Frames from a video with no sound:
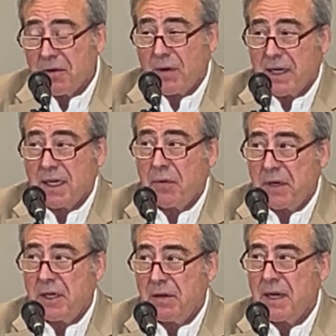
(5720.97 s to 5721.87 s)
correct. I would
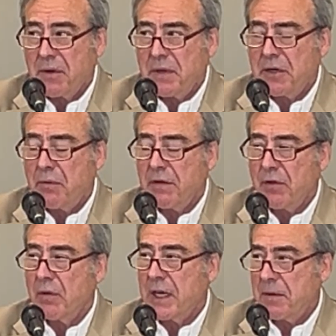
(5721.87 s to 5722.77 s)
need to
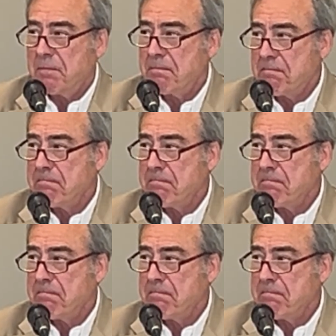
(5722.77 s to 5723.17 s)
review that.